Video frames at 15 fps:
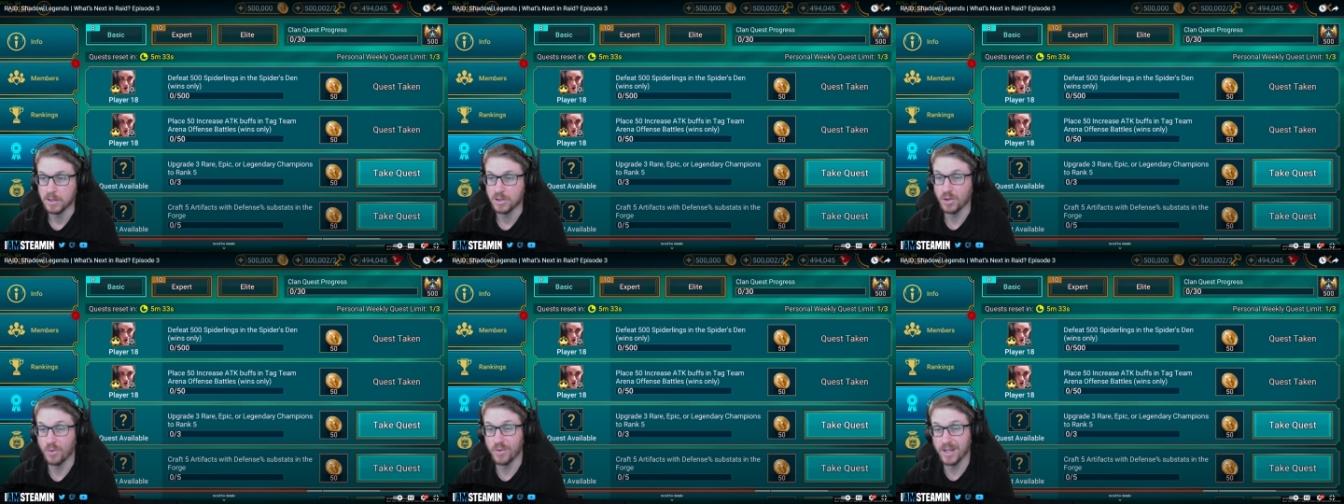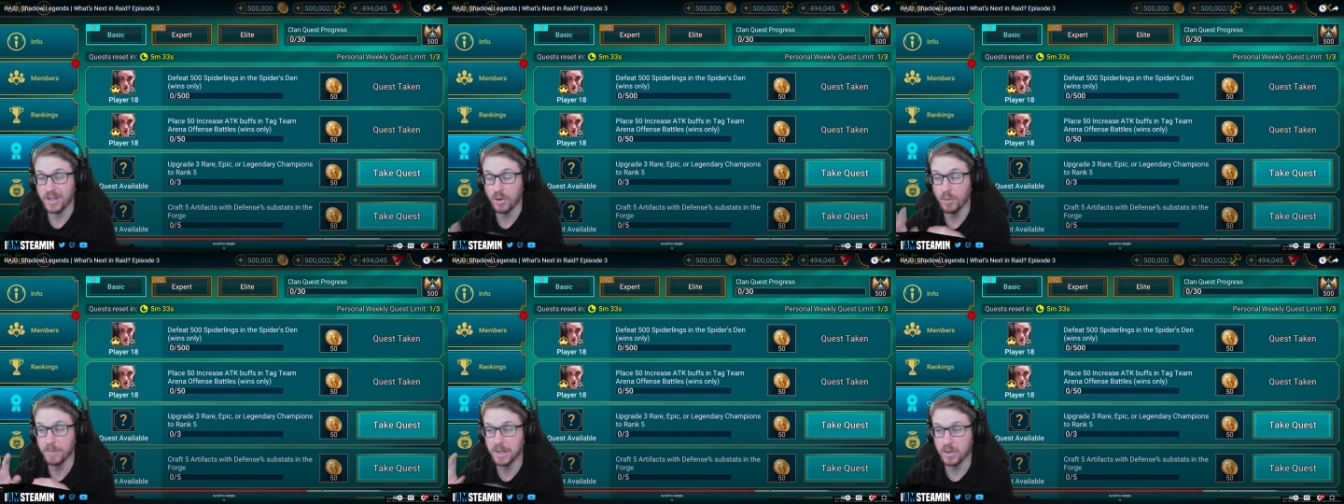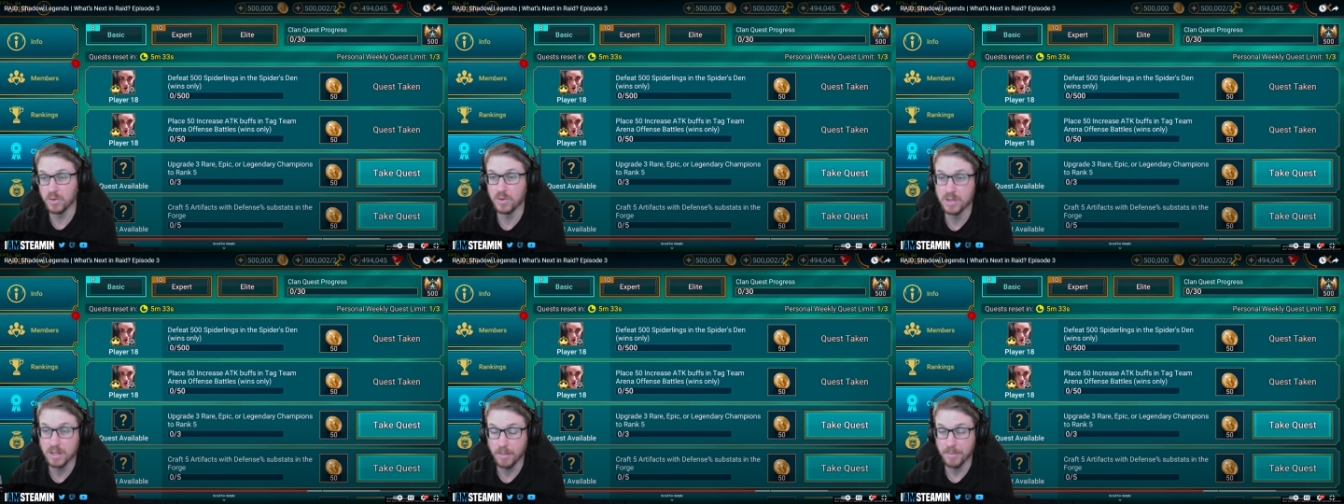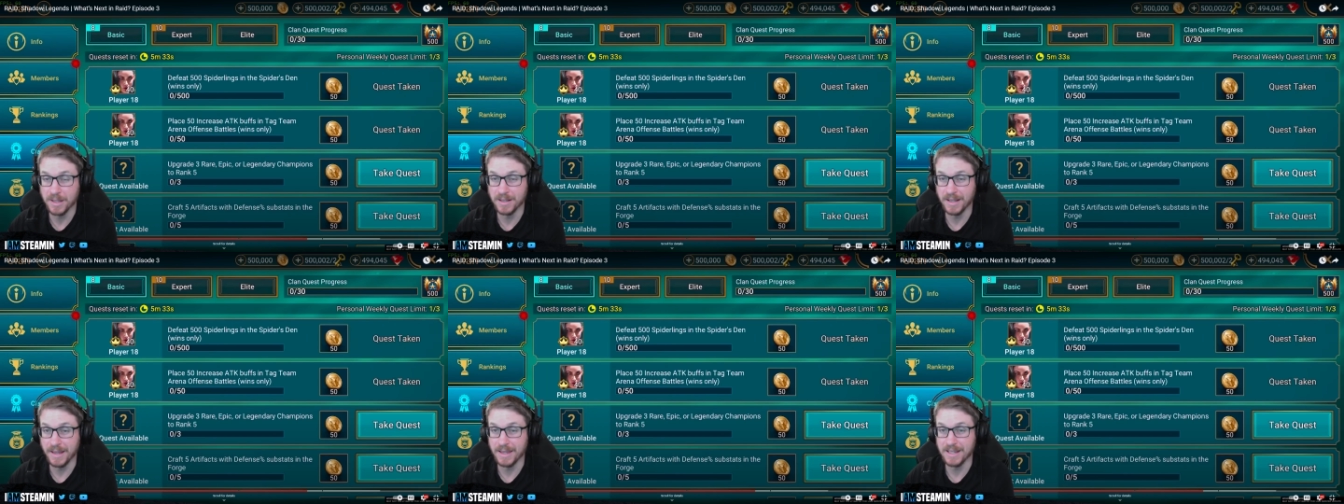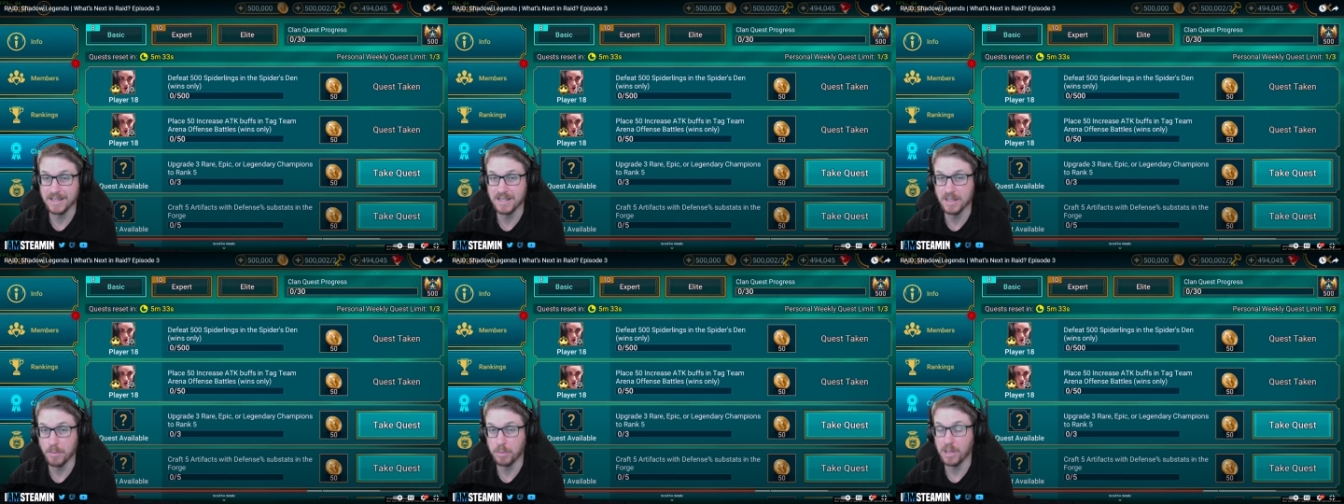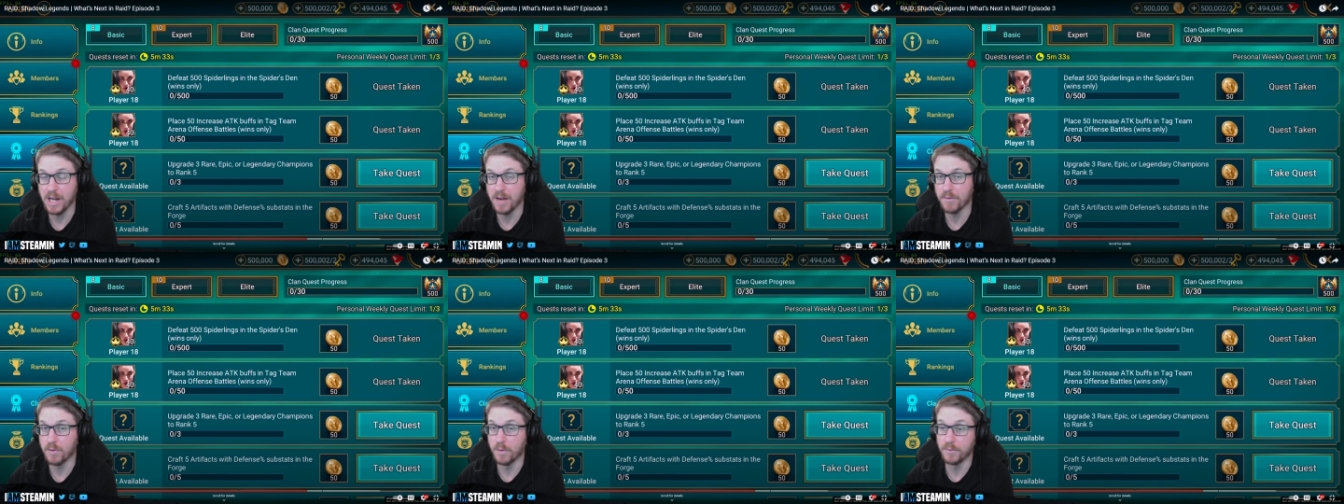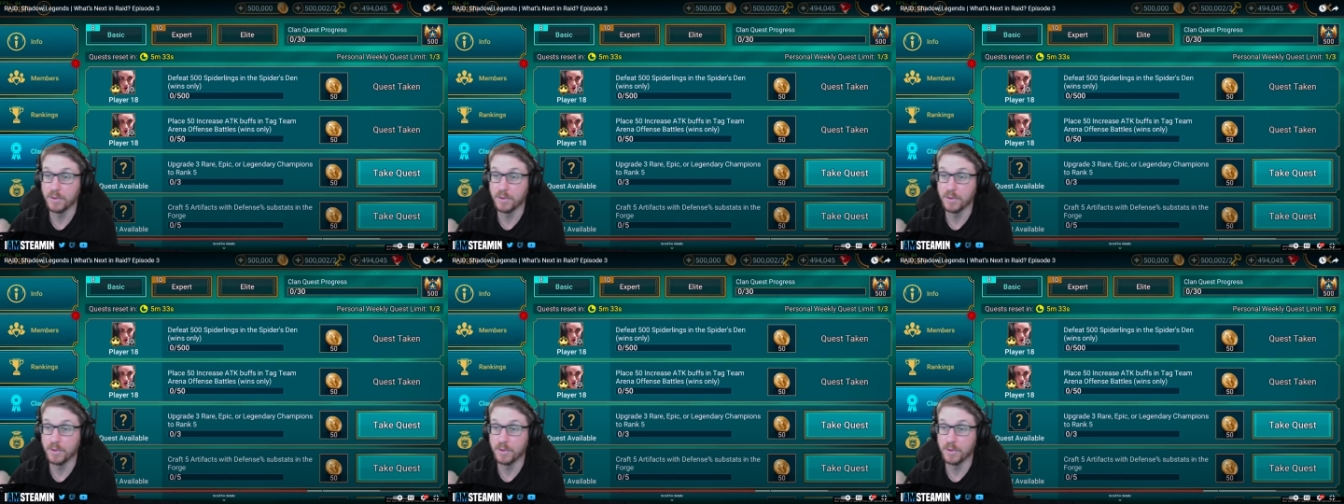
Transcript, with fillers: So I really hope they use something like this as a platform